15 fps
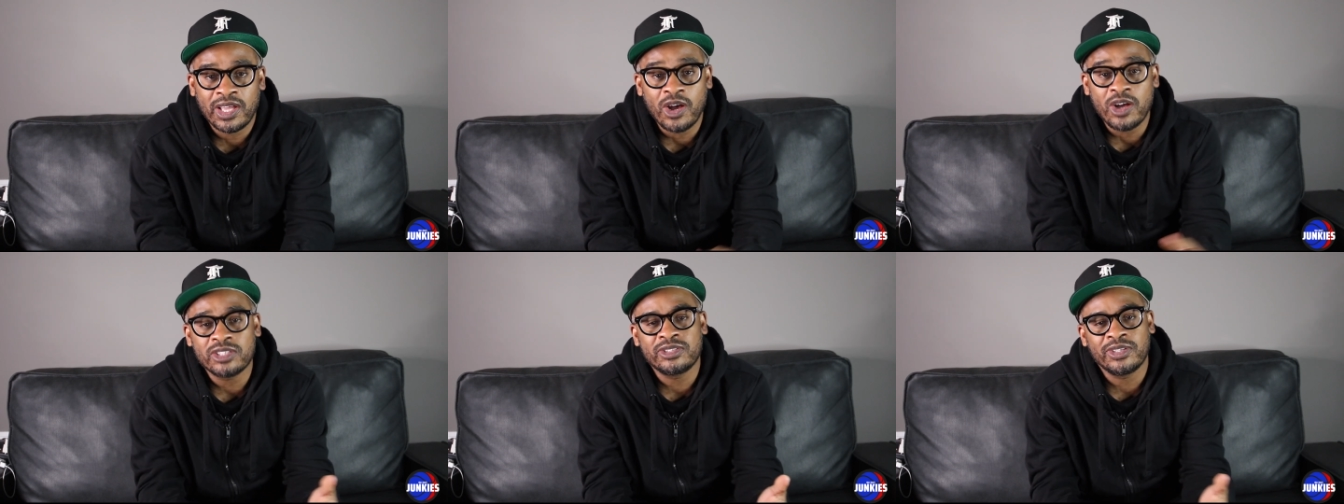
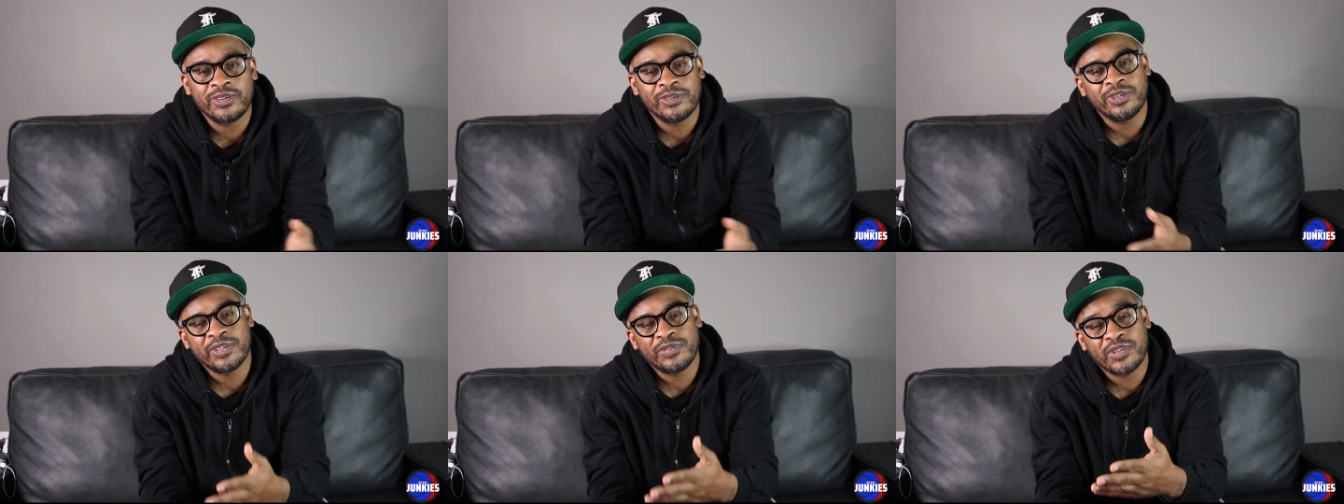
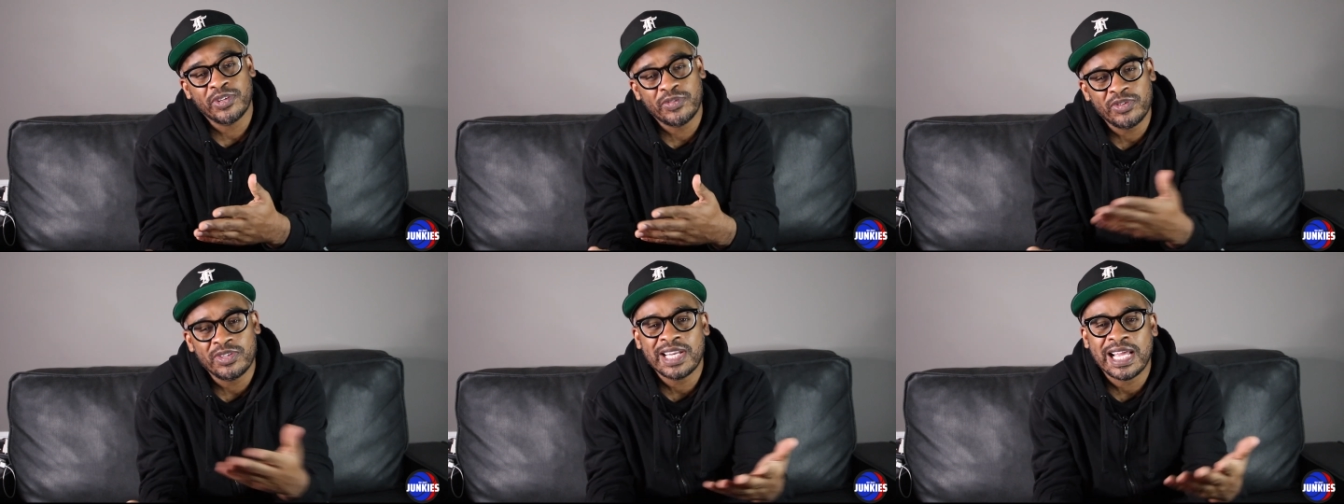Also, if,
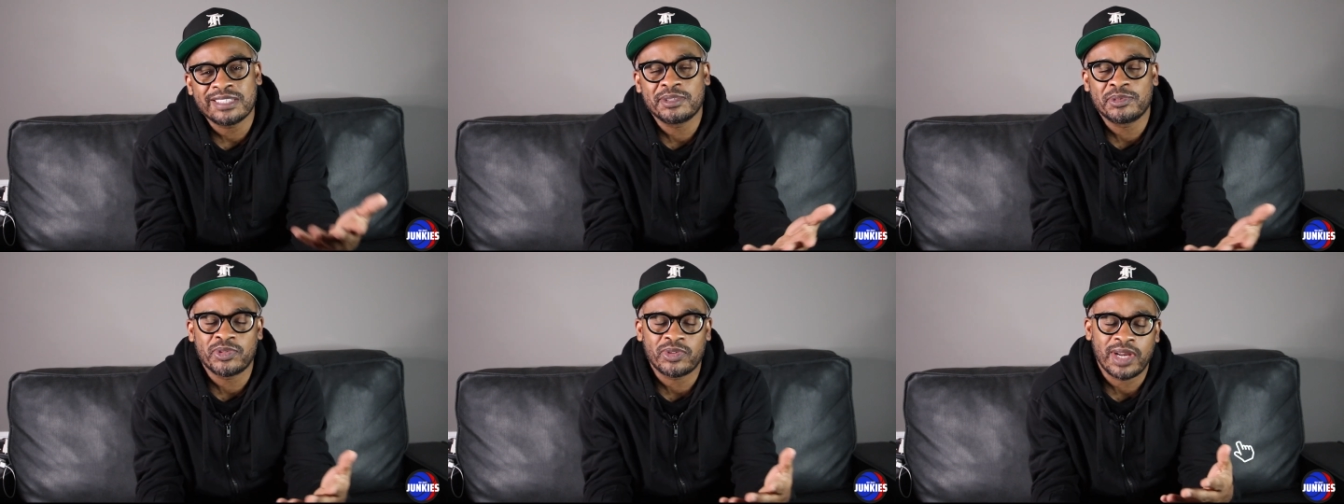if you're not
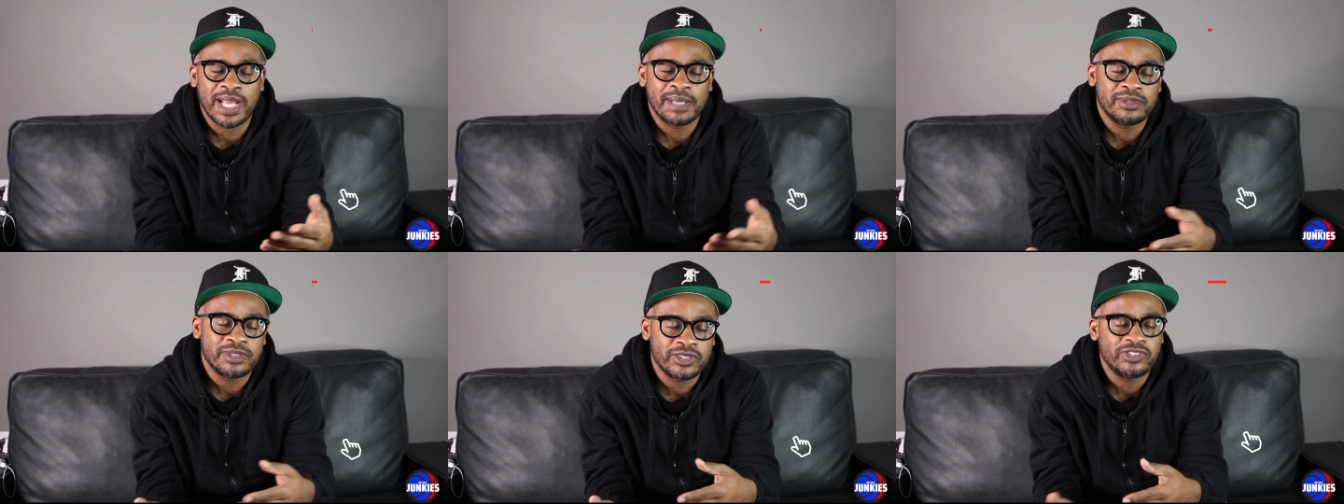
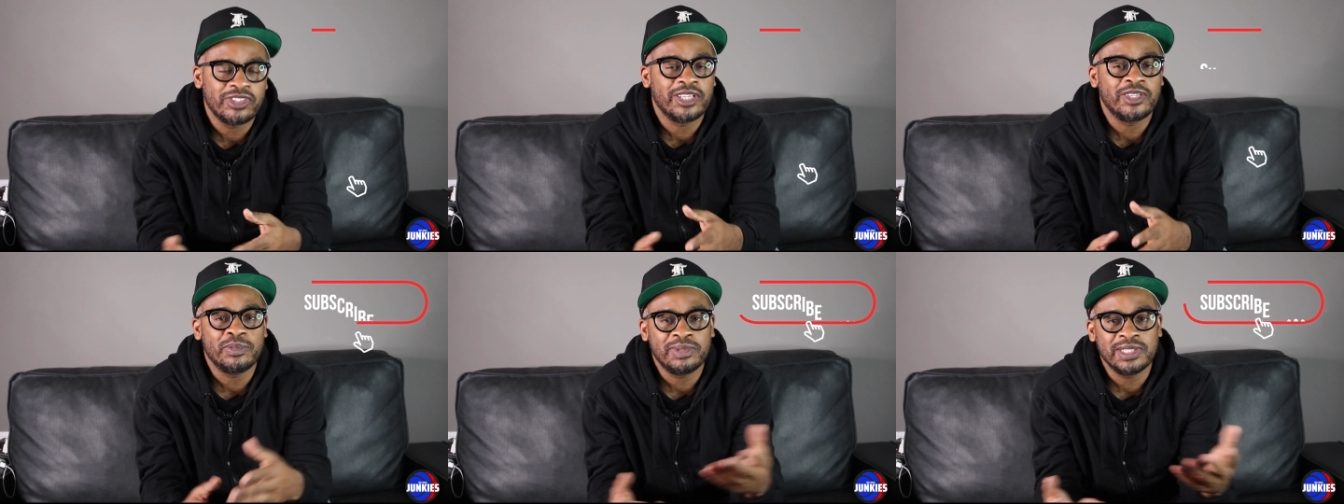subscribed to the
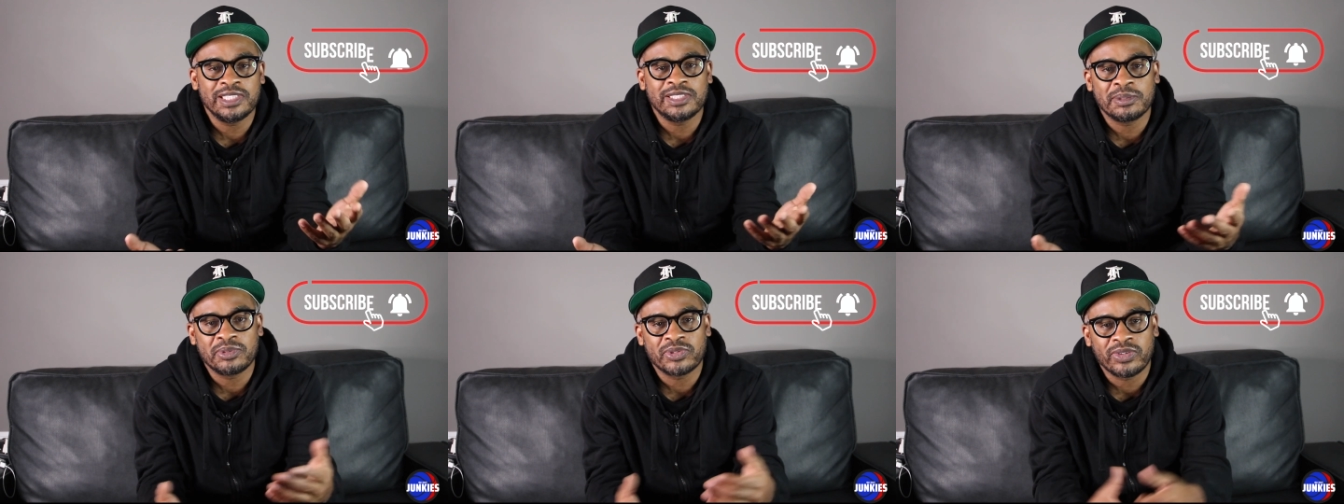channel,
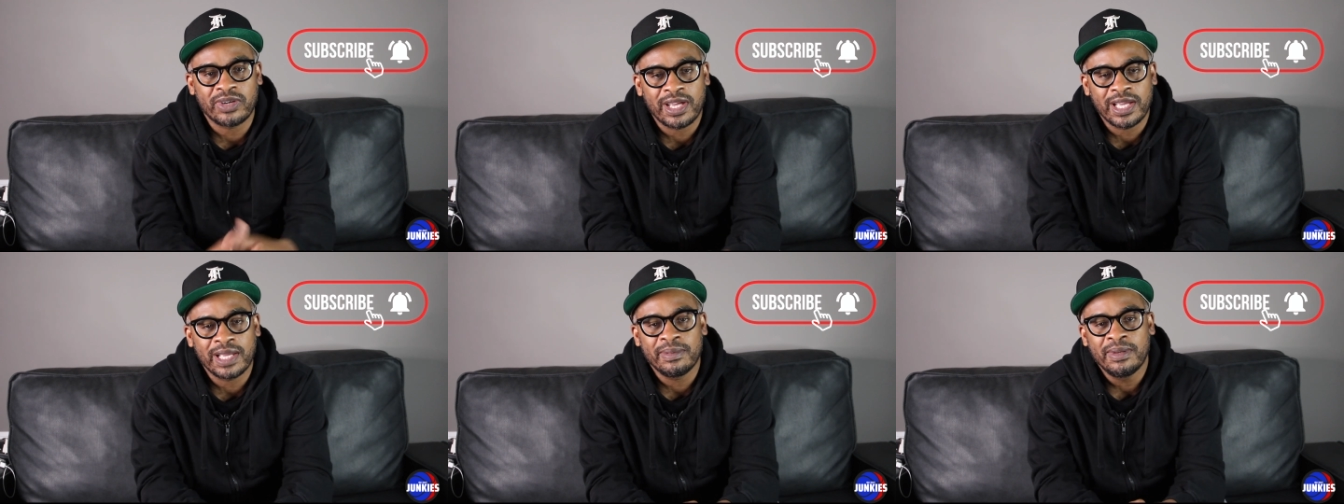please
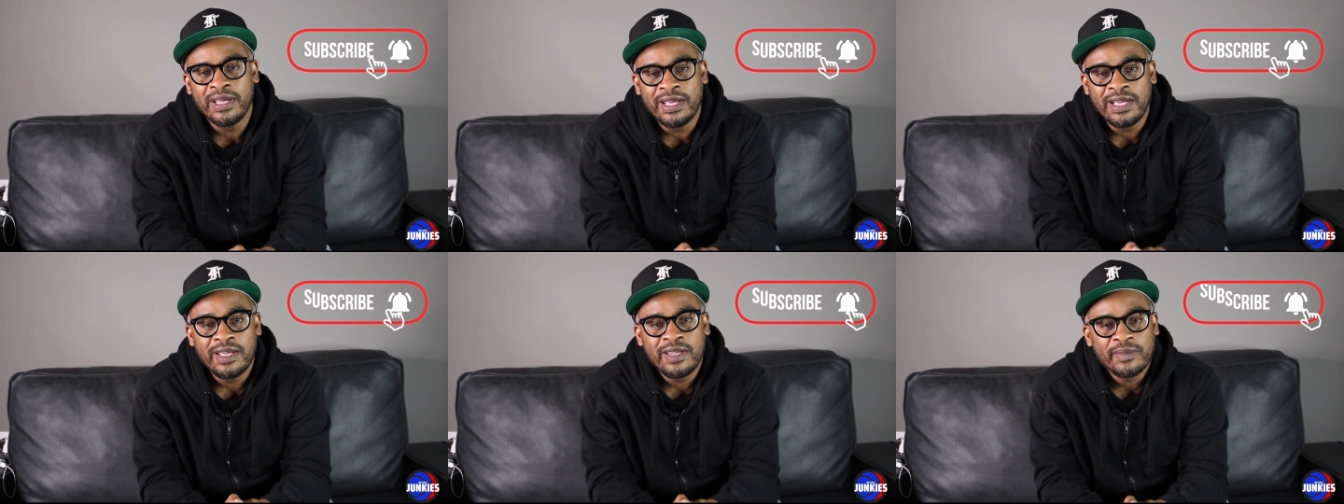subscribe.
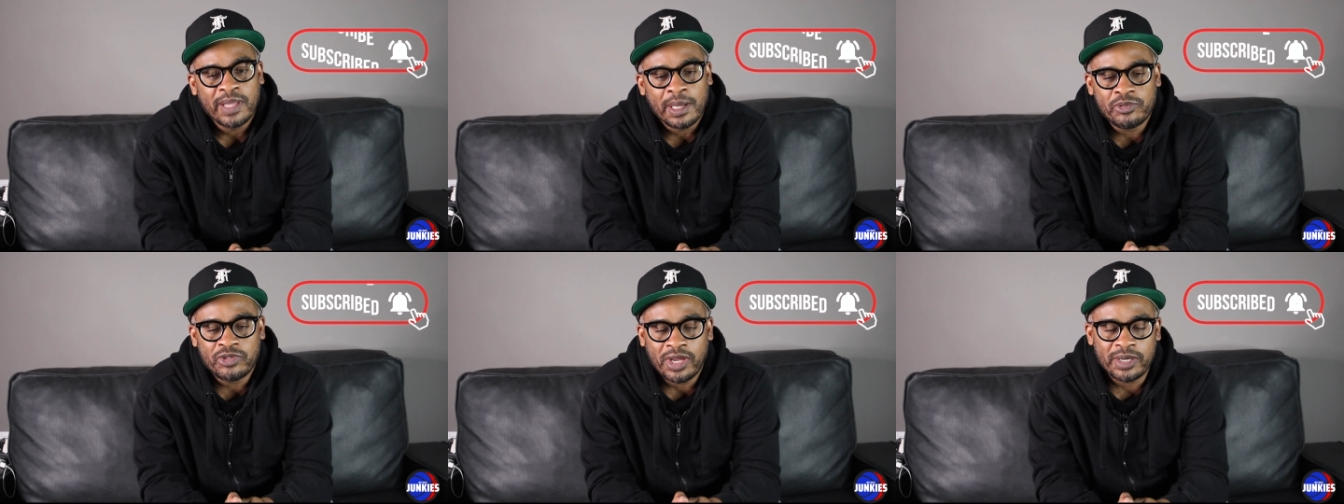
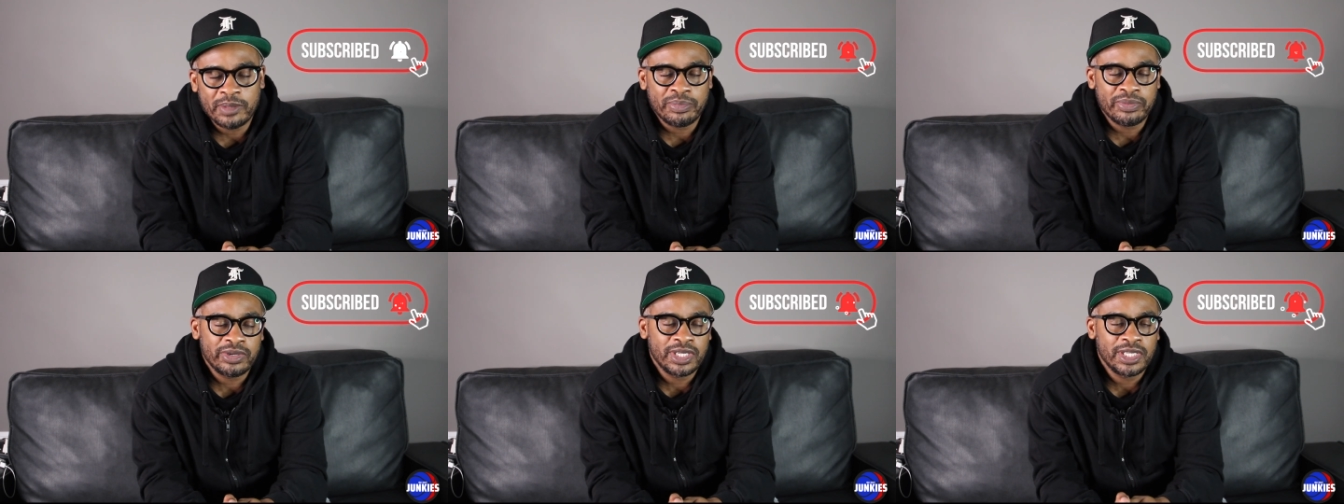I'm trying to
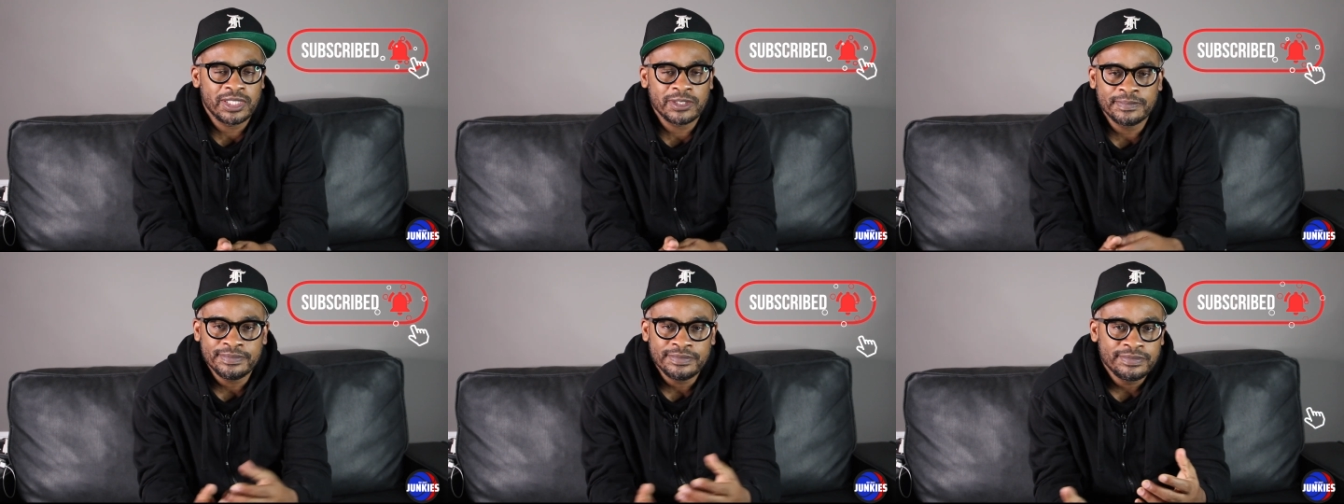
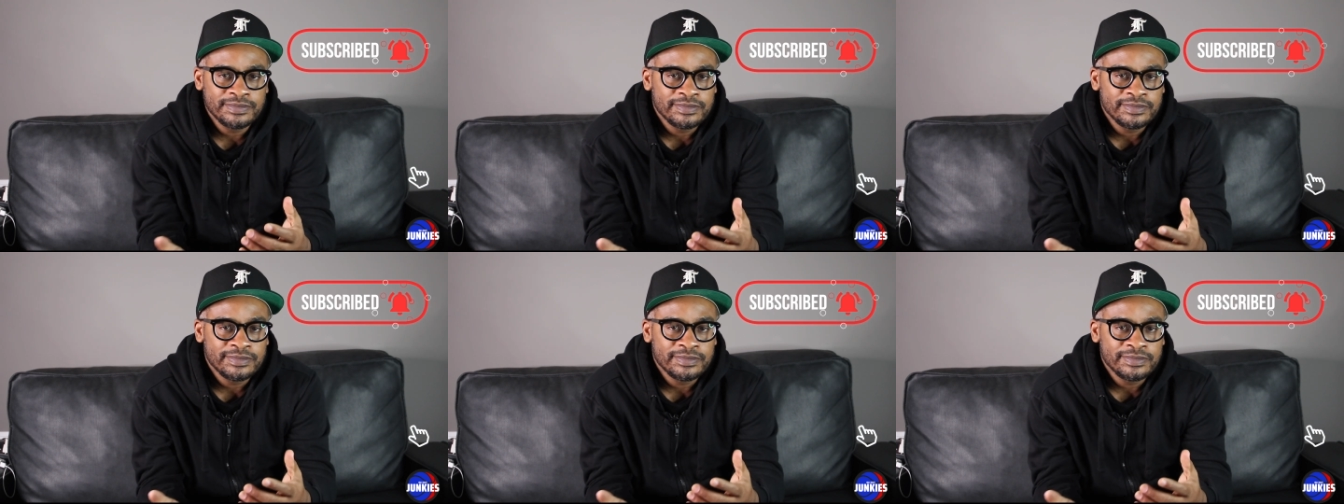bring